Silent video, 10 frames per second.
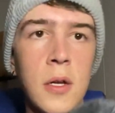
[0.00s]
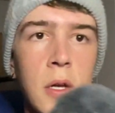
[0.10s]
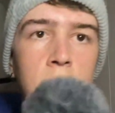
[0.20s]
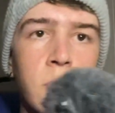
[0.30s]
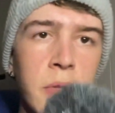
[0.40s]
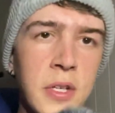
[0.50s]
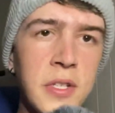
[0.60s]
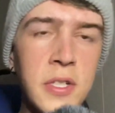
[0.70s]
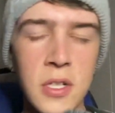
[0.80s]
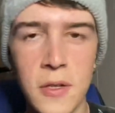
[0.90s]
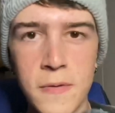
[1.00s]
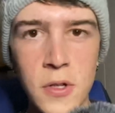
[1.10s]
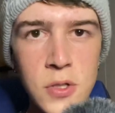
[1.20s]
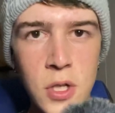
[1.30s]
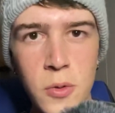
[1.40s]
It's really easy to get
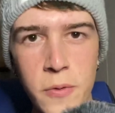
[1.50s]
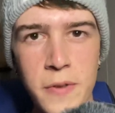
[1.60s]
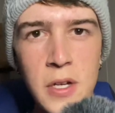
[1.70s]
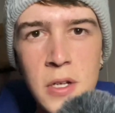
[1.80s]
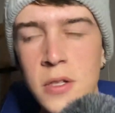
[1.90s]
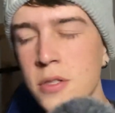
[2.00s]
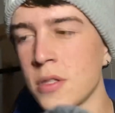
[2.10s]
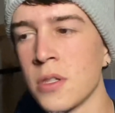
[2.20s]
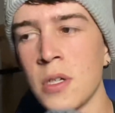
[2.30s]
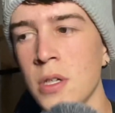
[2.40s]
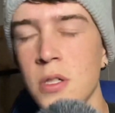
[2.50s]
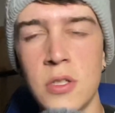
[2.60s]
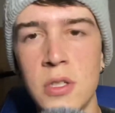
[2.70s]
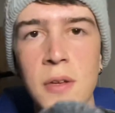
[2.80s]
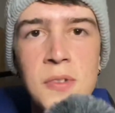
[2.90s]
frustrated with fakies.
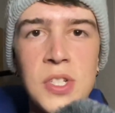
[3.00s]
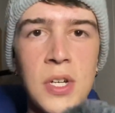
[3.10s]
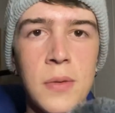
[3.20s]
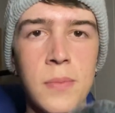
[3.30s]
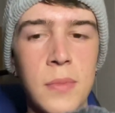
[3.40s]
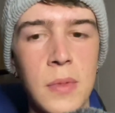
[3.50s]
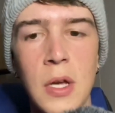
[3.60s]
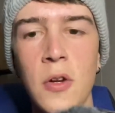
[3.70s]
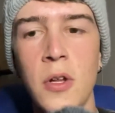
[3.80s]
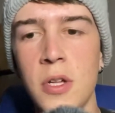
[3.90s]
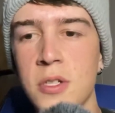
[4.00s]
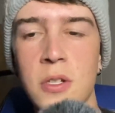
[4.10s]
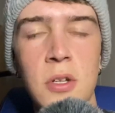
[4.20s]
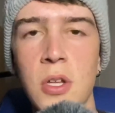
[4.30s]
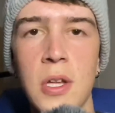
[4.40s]
Just give it time. It'll all of a
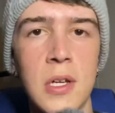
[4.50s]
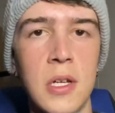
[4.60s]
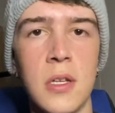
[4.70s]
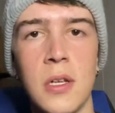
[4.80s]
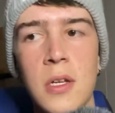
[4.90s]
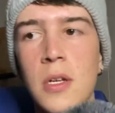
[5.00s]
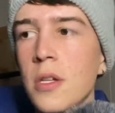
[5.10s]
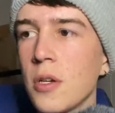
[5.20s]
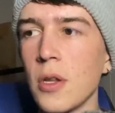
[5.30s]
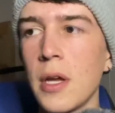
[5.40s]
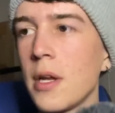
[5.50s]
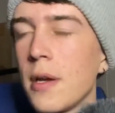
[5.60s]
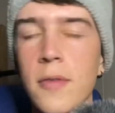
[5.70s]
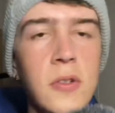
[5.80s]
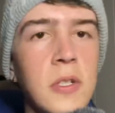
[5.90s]
sudden click, and you'll land
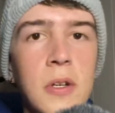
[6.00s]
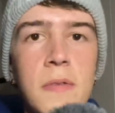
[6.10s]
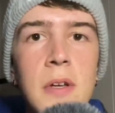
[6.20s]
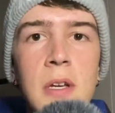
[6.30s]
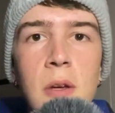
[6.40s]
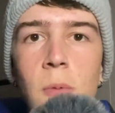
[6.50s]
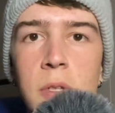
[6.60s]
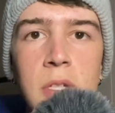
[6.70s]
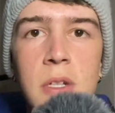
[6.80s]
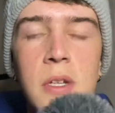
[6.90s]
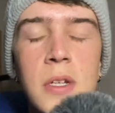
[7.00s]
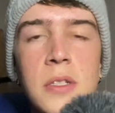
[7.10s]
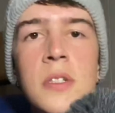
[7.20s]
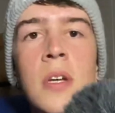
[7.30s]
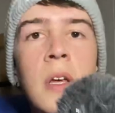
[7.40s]
every single fakie once it
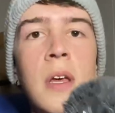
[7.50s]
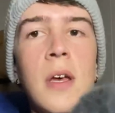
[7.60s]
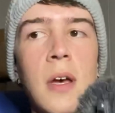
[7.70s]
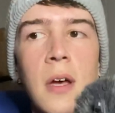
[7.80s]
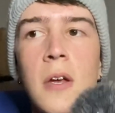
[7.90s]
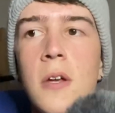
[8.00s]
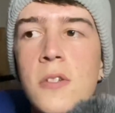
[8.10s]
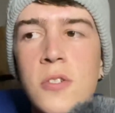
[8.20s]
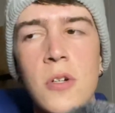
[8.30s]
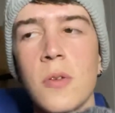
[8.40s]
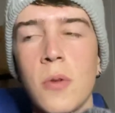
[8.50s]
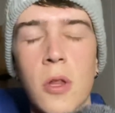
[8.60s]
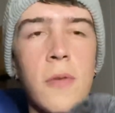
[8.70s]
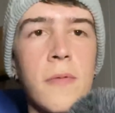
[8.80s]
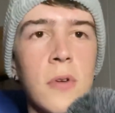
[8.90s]
clicks. I struggled with
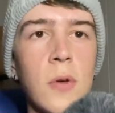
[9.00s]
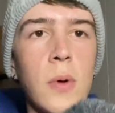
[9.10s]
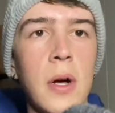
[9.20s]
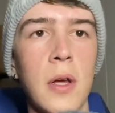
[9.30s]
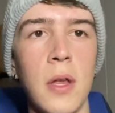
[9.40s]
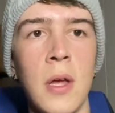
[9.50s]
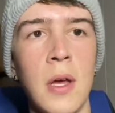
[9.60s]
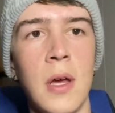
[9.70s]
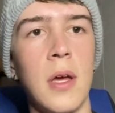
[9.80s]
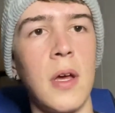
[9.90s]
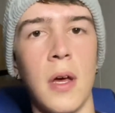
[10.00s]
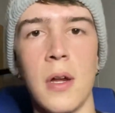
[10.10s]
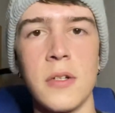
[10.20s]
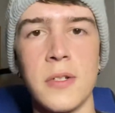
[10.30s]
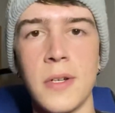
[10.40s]
them for a while.
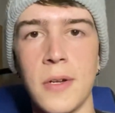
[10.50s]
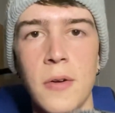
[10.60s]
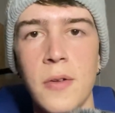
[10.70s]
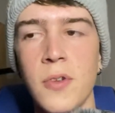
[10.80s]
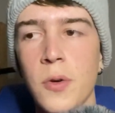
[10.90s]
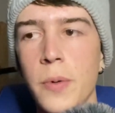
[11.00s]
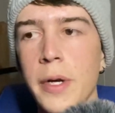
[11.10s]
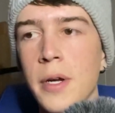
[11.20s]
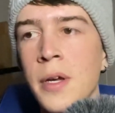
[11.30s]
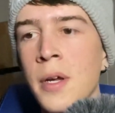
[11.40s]
Honestly, I don't even know why.